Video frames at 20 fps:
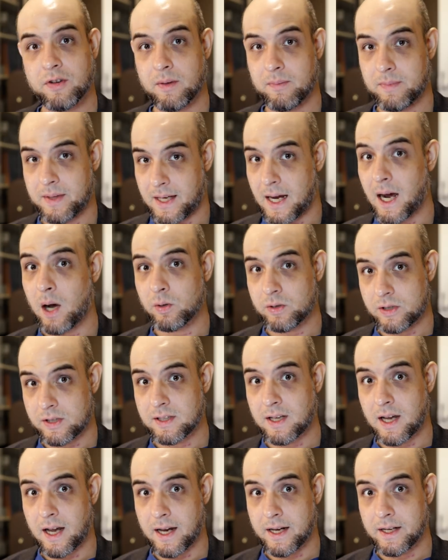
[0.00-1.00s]
from the
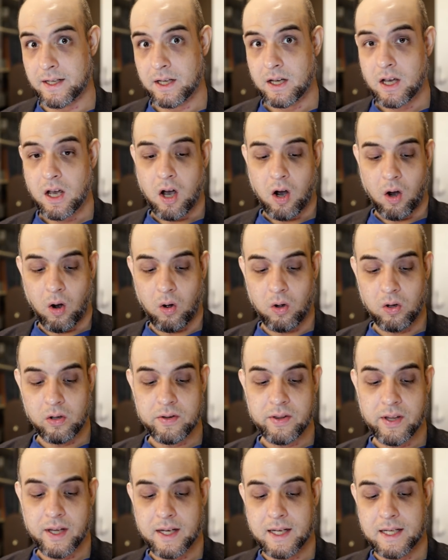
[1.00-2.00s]
outside,
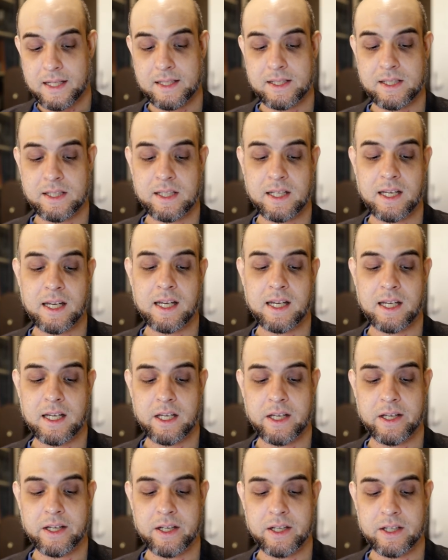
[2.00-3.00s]
all they can see
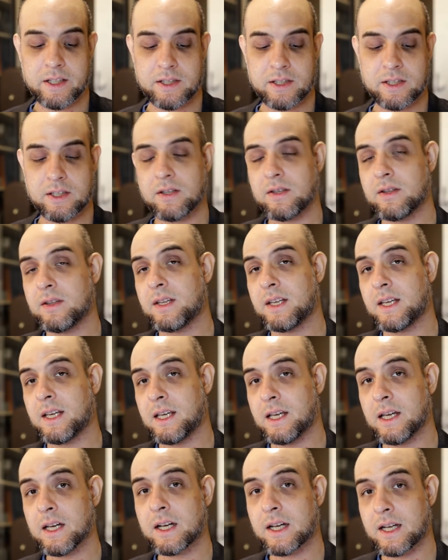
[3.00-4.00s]
is the
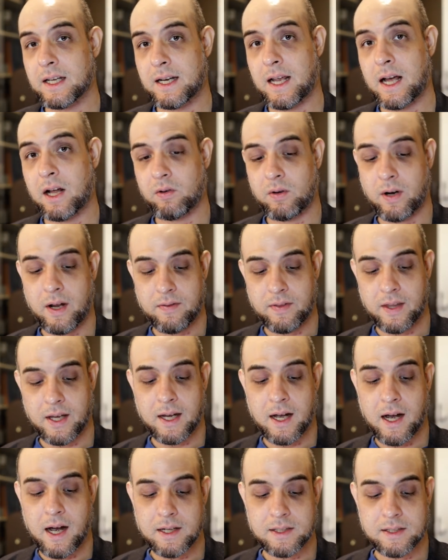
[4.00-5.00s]
ear canal, right? They
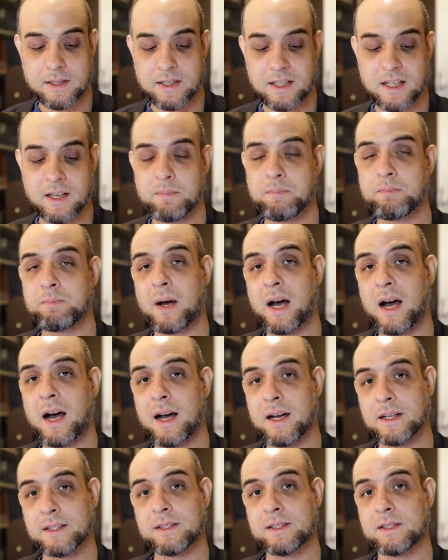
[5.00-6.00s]
can't see
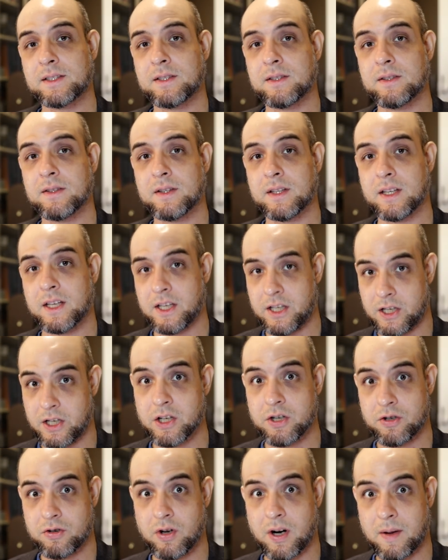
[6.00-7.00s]
past the
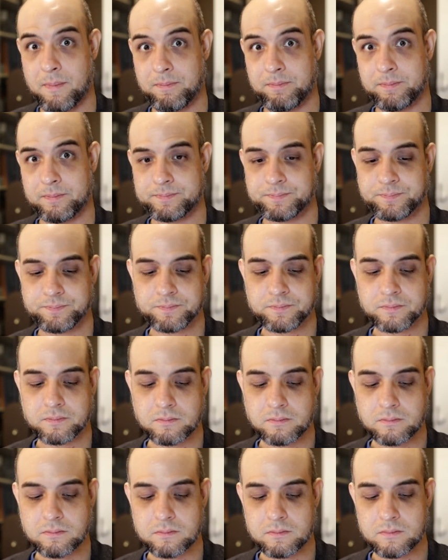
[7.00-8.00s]
eardrum.
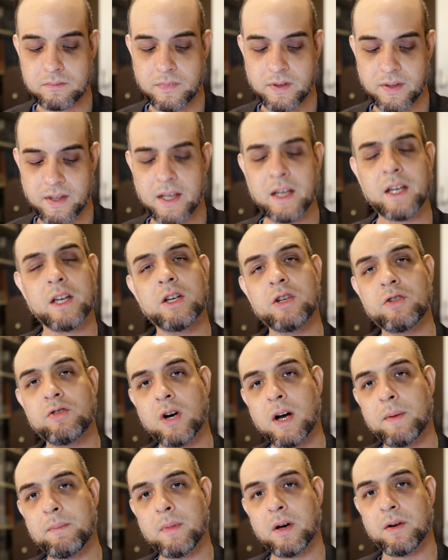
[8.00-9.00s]
The
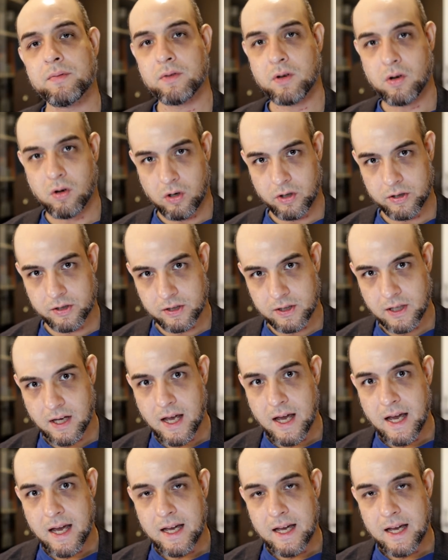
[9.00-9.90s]
eardrum, of course,